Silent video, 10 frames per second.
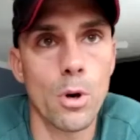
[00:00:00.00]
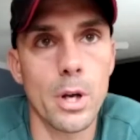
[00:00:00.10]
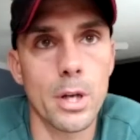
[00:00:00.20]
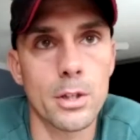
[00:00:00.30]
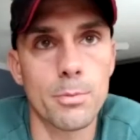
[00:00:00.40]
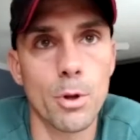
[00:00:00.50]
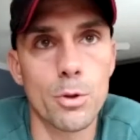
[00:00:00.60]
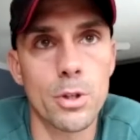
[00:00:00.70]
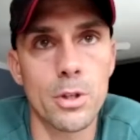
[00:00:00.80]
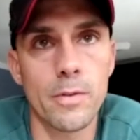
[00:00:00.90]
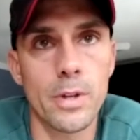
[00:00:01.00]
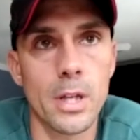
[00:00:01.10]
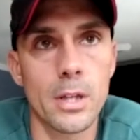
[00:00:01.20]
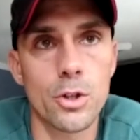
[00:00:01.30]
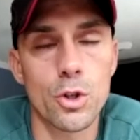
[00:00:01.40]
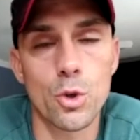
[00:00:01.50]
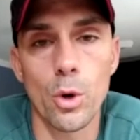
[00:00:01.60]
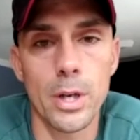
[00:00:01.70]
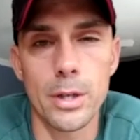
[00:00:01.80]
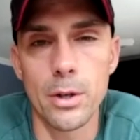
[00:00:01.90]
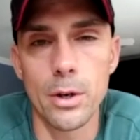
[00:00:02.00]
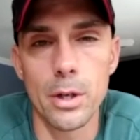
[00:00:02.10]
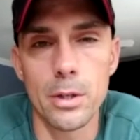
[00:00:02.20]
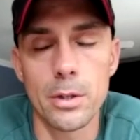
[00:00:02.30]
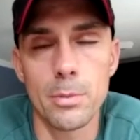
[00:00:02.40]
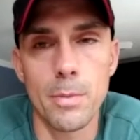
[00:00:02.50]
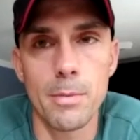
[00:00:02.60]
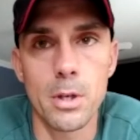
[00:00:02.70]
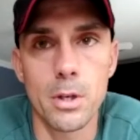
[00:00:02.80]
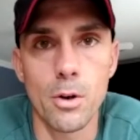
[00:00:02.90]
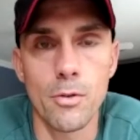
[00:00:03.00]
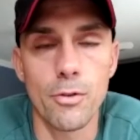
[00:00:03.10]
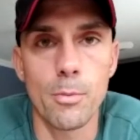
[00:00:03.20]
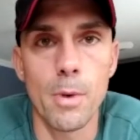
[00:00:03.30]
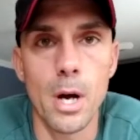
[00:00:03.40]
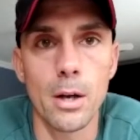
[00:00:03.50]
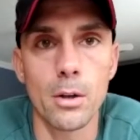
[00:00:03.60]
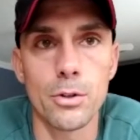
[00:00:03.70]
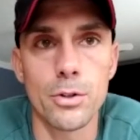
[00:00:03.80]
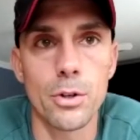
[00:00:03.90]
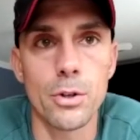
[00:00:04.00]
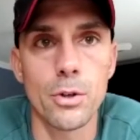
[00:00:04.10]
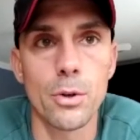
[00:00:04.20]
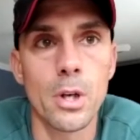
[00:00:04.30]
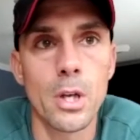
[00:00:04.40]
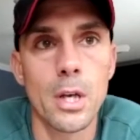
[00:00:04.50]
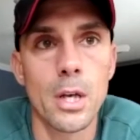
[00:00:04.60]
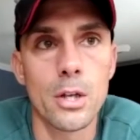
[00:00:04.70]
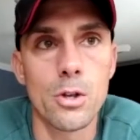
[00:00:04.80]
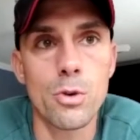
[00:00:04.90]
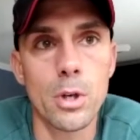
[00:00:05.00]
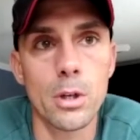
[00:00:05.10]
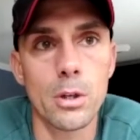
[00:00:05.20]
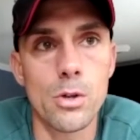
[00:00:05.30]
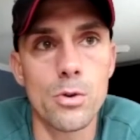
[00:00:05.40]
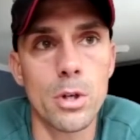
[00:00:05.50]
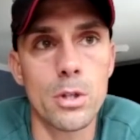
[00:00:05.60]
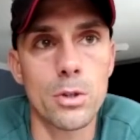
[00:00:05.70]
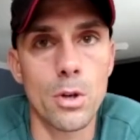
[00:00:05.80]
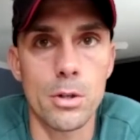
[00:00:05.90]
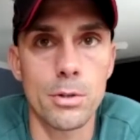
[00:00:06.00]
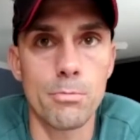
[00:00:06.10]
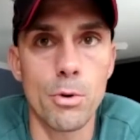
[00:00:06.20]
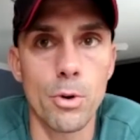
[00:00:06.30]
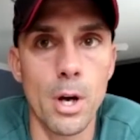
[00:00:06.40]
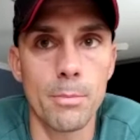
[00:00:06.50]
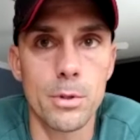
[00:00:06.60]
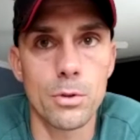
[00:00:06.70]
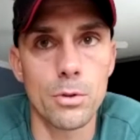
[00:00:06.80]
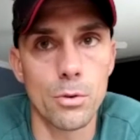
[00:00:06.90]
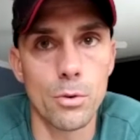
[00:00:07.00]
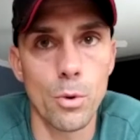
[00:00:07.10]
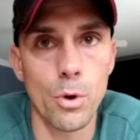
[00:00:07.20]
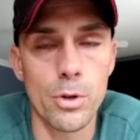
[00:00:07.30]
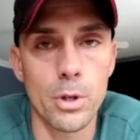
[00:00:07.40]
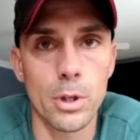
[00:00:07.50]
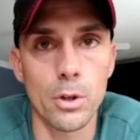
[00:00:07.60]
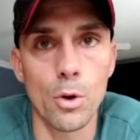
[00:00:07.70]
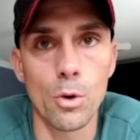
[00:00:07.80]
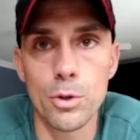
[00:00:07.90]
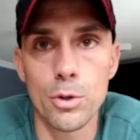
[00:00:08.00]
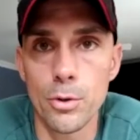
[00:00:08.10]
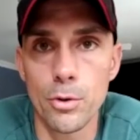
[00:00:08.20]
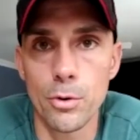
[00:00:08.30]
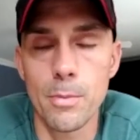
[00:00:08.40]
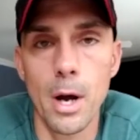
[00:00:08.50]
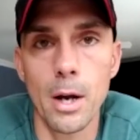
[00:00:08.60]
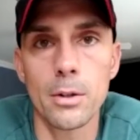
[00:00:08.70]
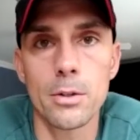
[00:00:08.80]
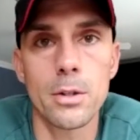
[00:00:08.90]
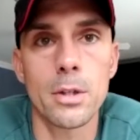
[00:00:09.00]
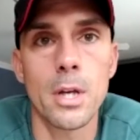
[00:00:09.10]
explosive, and then short endurance, maybe, for a mile or so. You can start to build up to where you can go 2 to 3 miles.